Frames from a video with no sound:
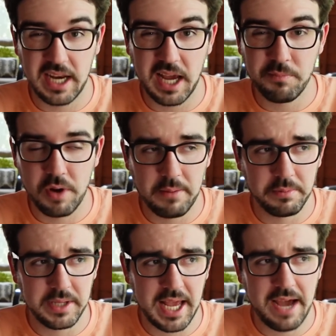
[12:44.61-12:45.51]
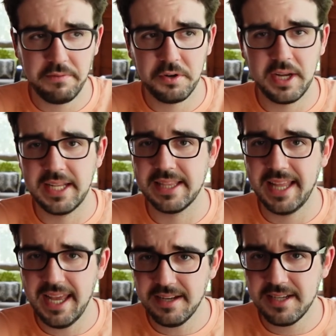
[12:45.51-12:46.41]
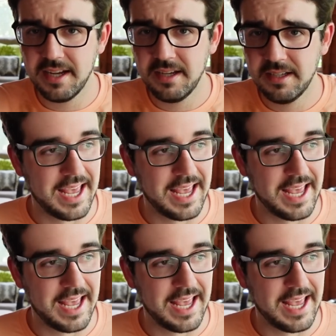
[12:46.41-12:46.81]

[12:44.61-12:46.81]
night probably after Atlanta.